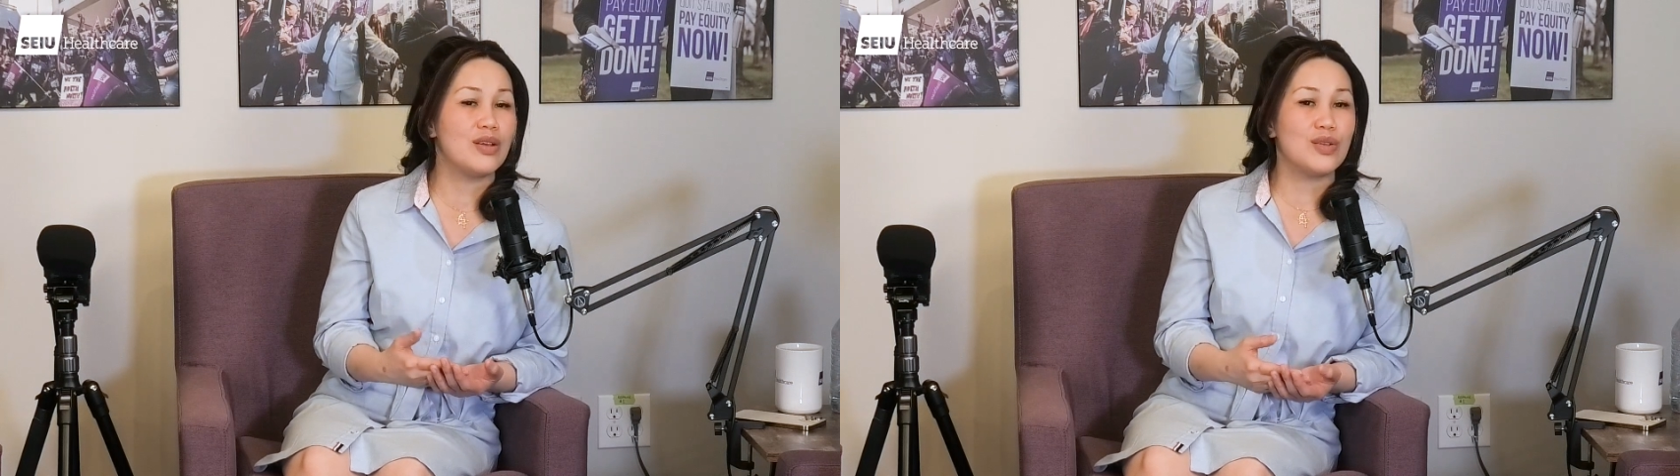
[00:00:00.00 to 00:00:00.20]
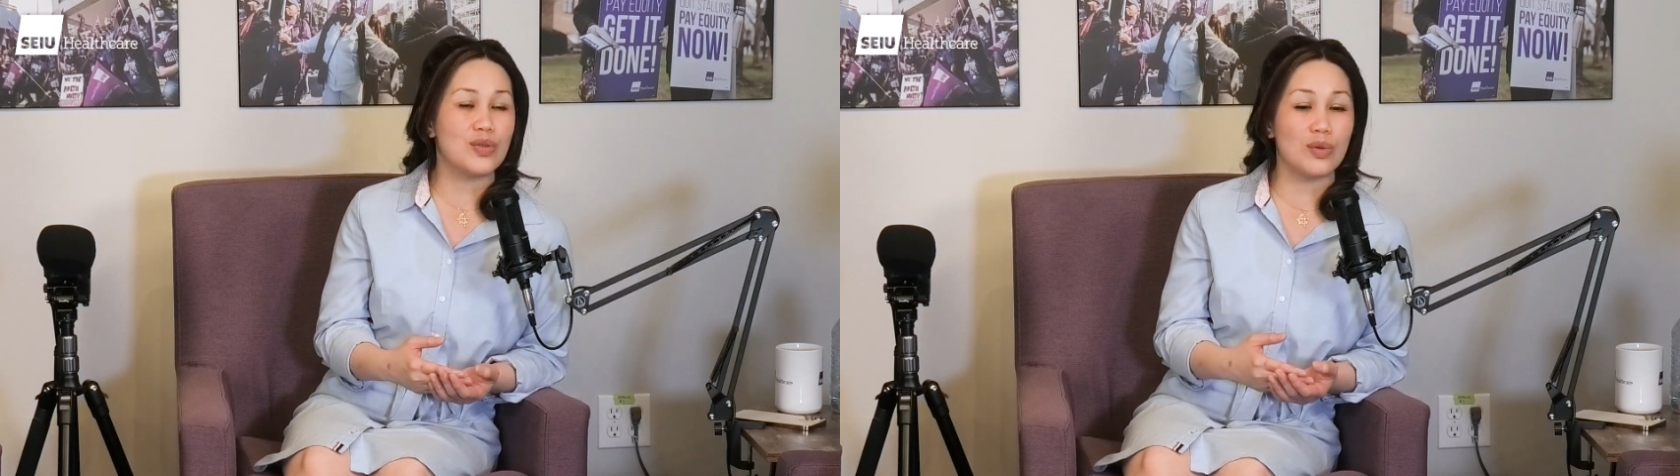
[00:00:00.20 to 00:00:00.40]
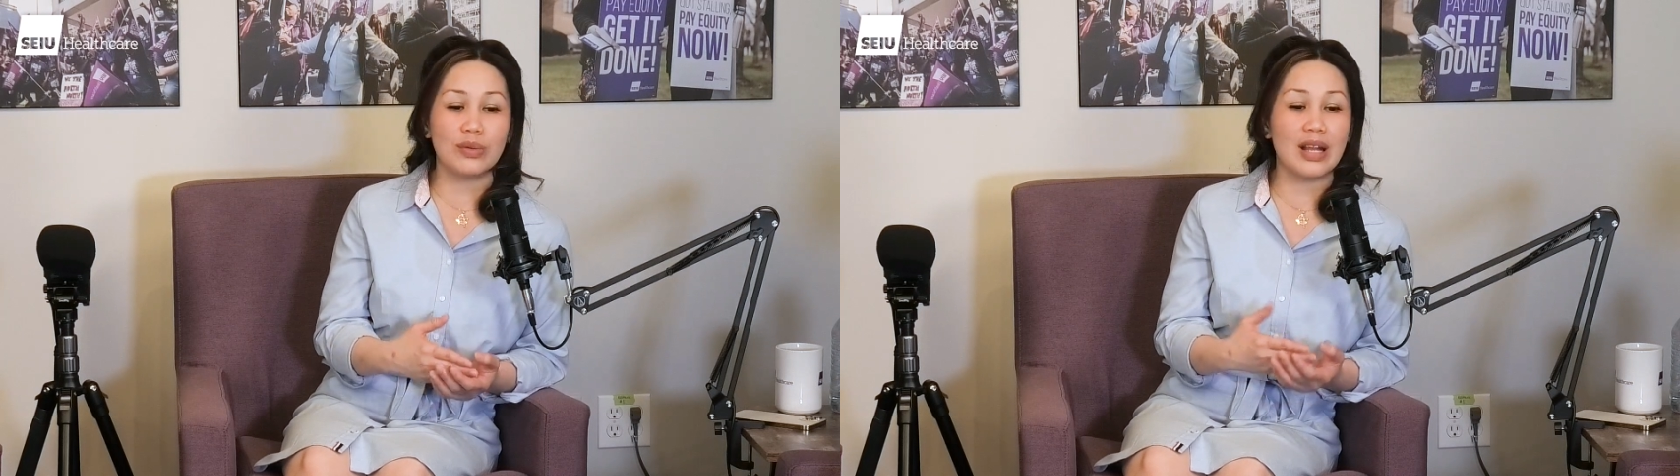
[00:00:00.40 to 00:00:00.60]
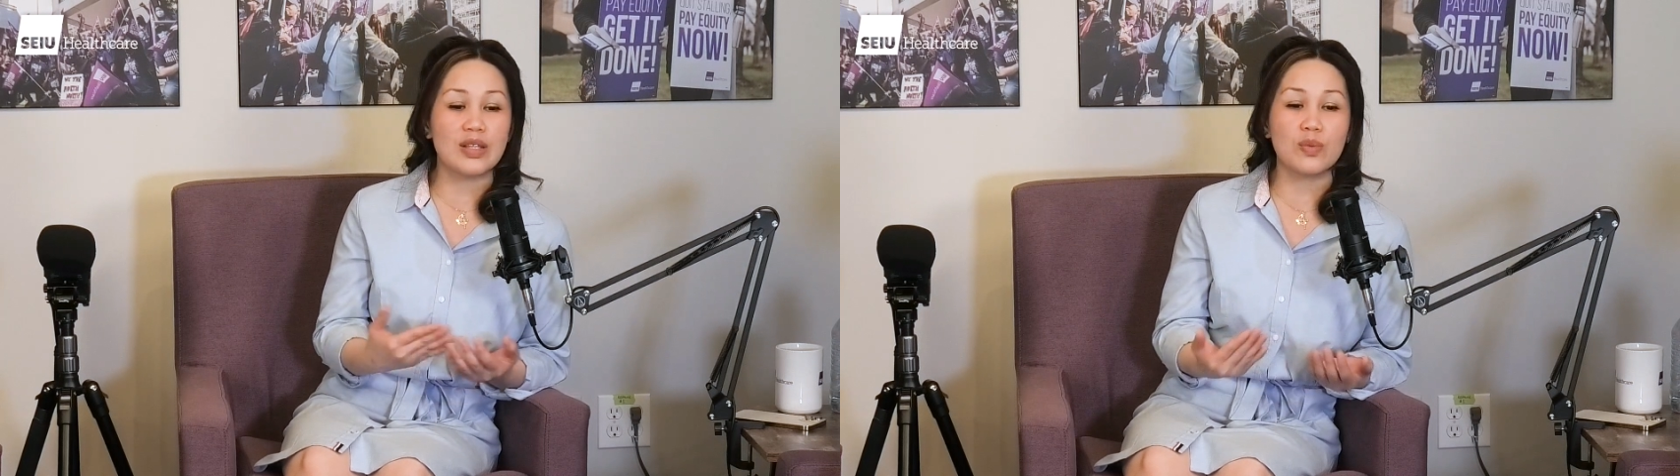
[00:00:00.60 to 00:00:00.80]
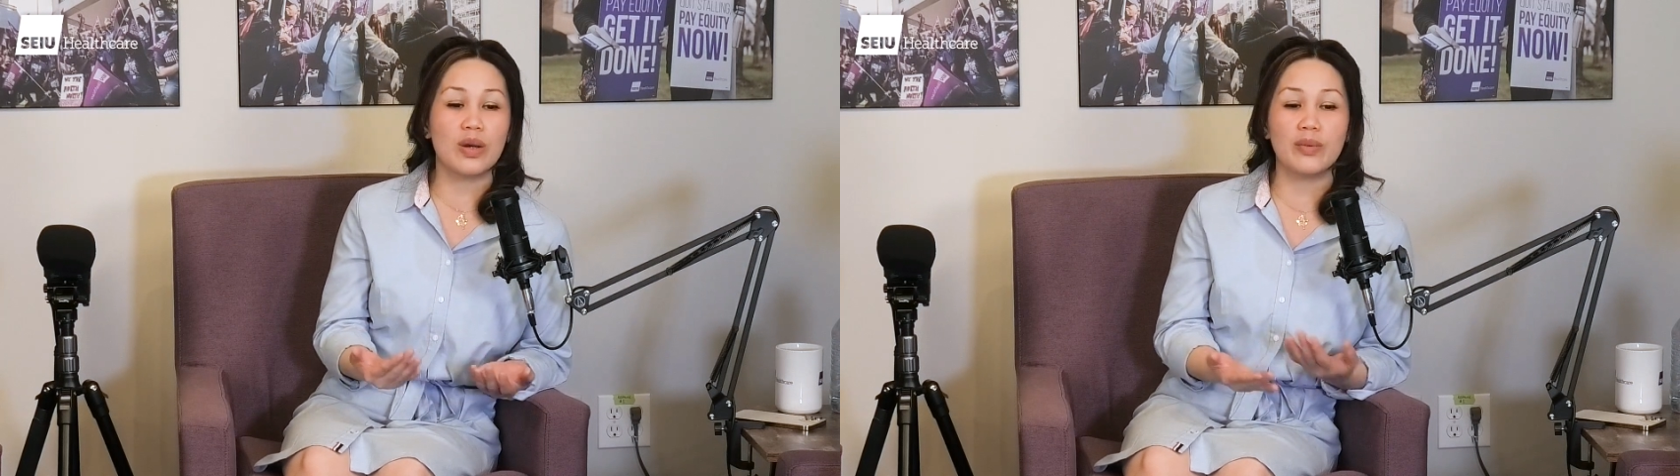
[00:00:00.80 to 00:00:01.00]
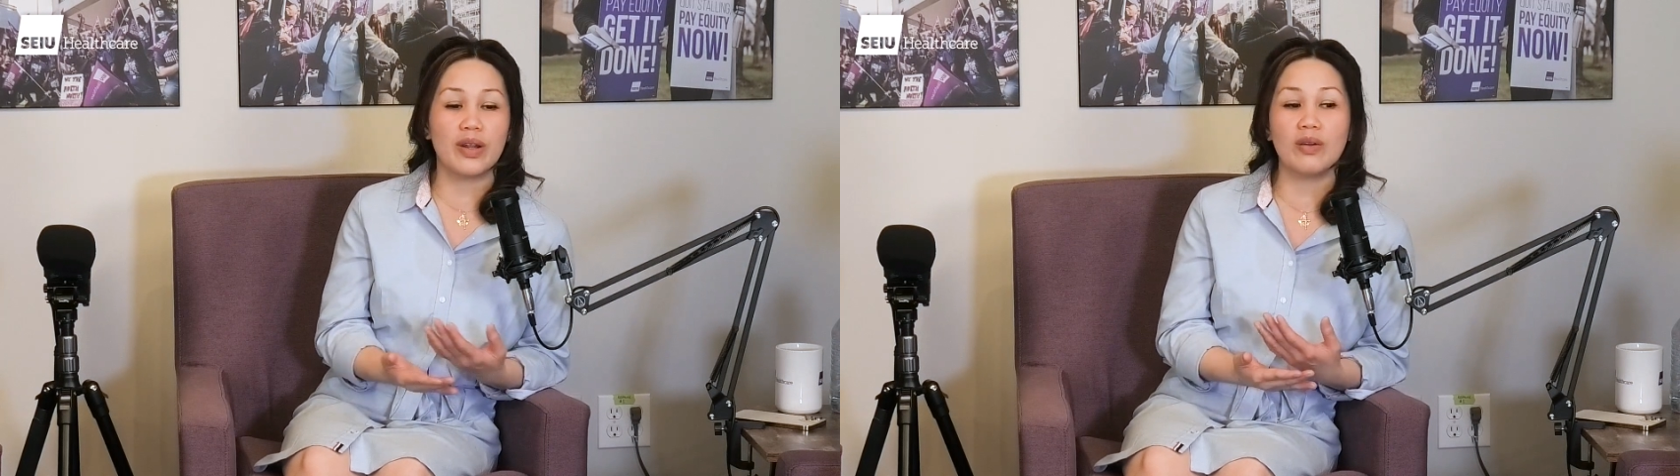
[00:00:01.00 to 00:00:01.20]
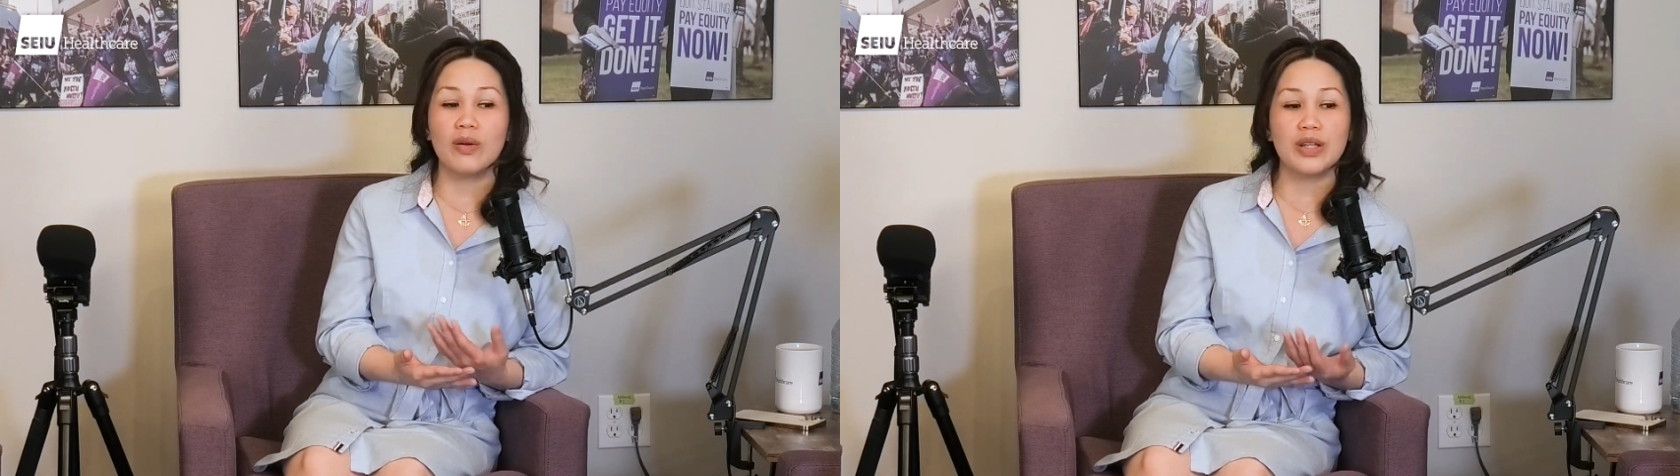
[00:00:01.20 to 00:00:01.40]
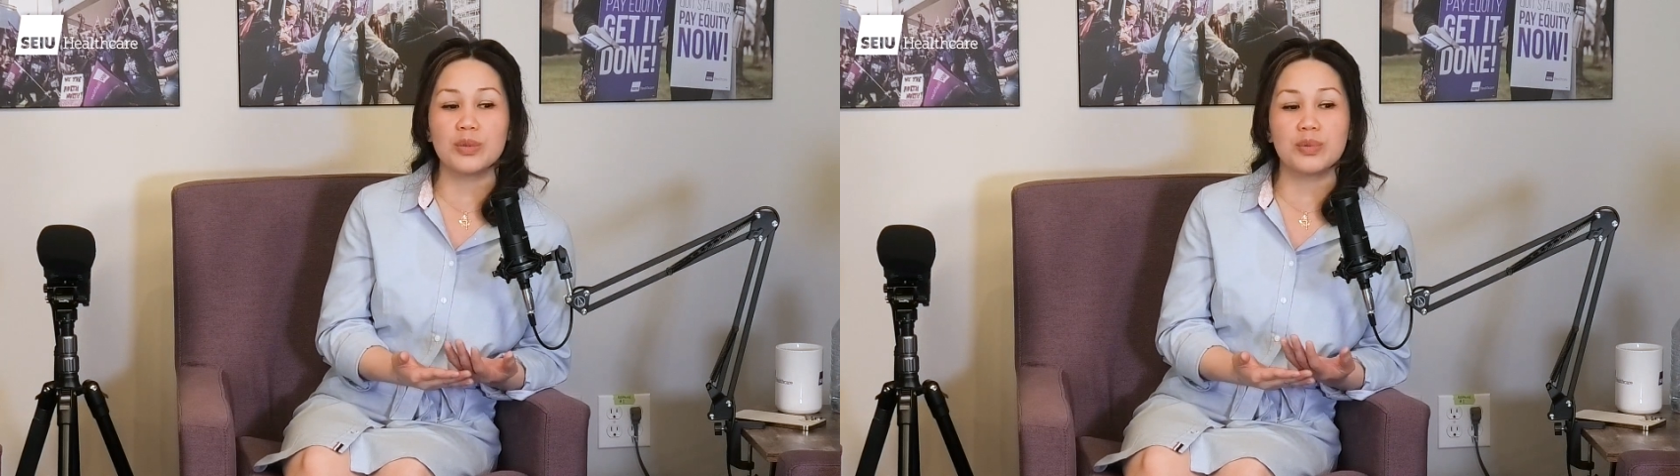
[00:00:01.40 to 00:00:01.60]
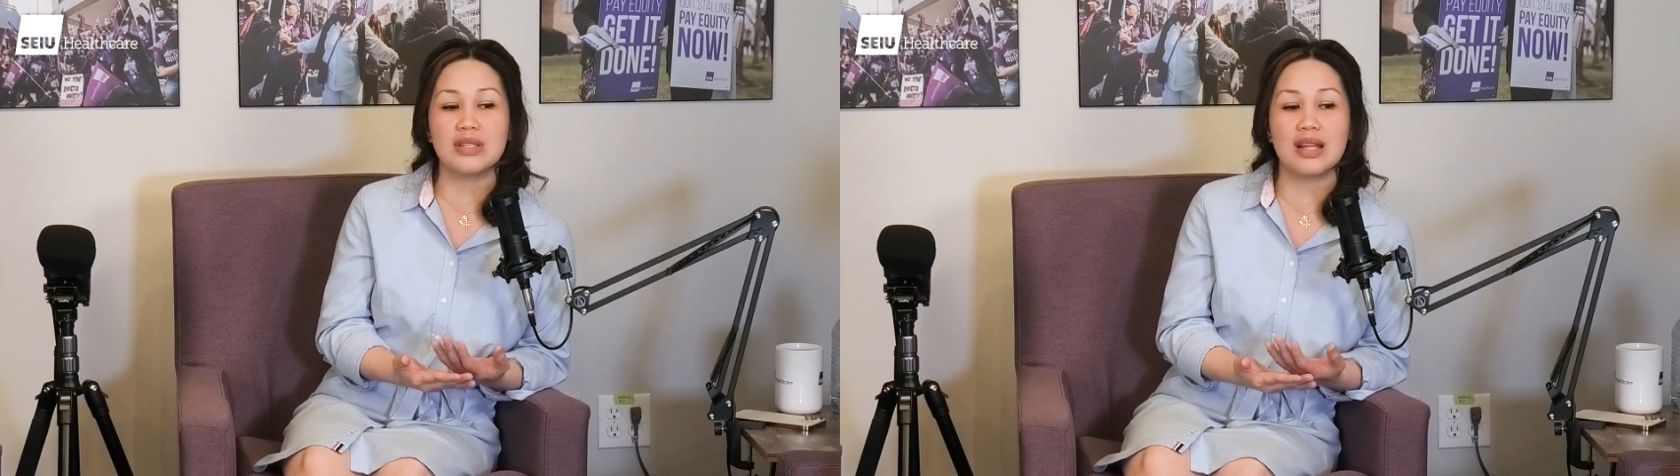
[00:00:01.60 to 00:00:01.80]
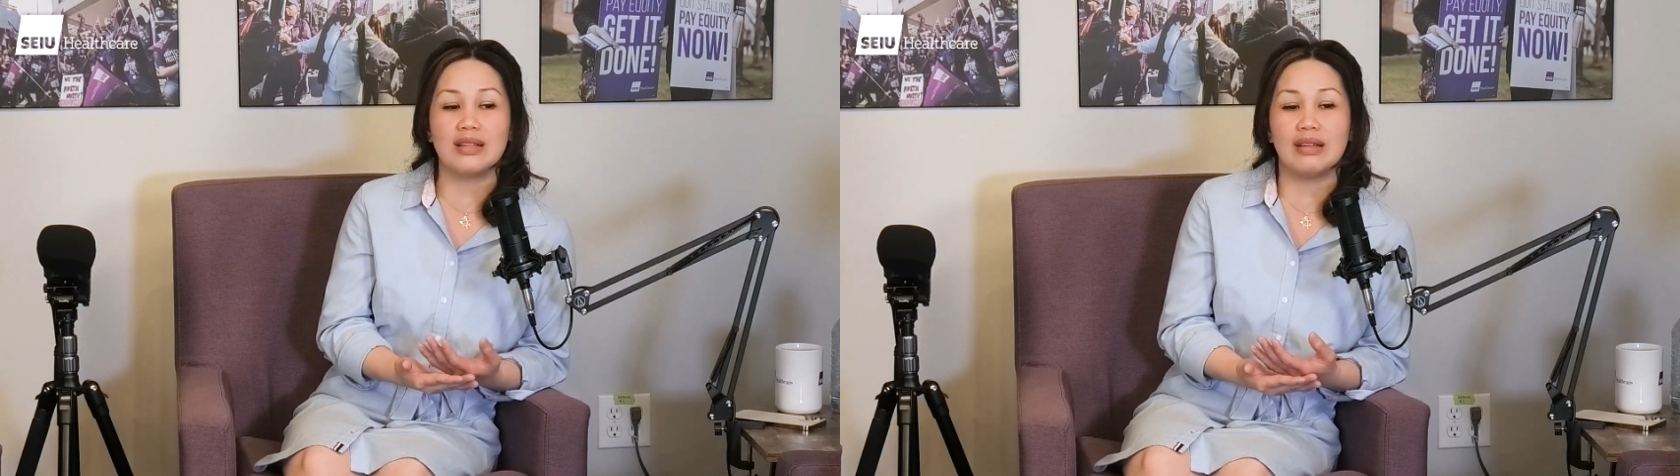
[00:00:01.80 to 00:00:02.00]
So that's what we are going to
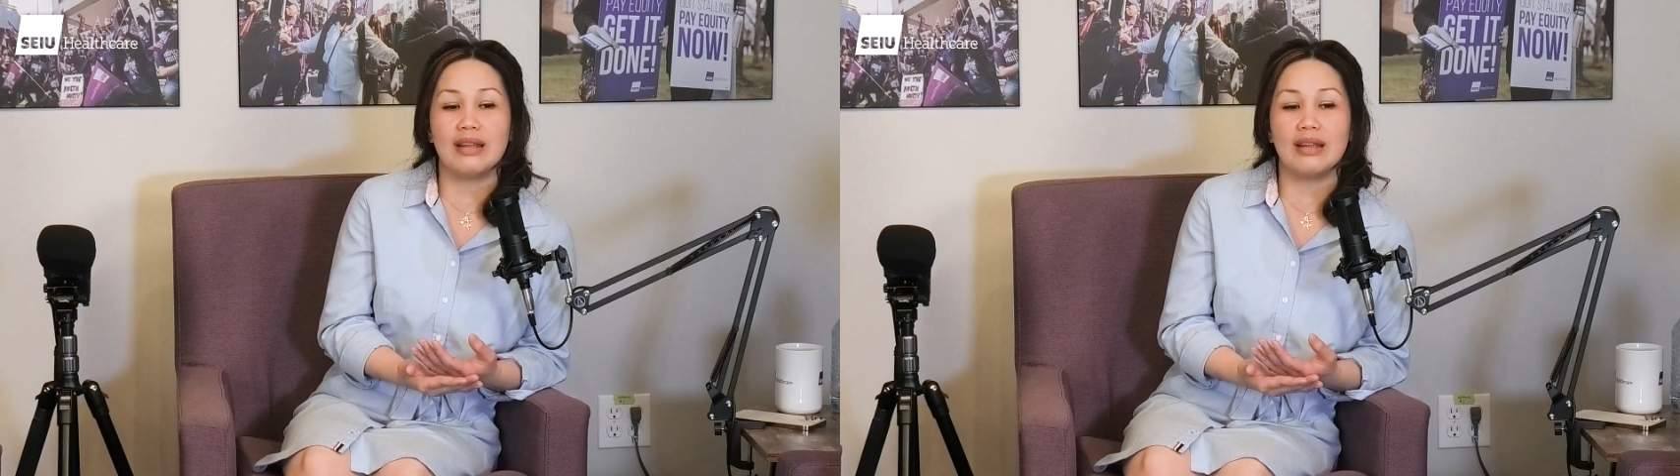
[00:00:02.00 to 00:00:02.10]
present.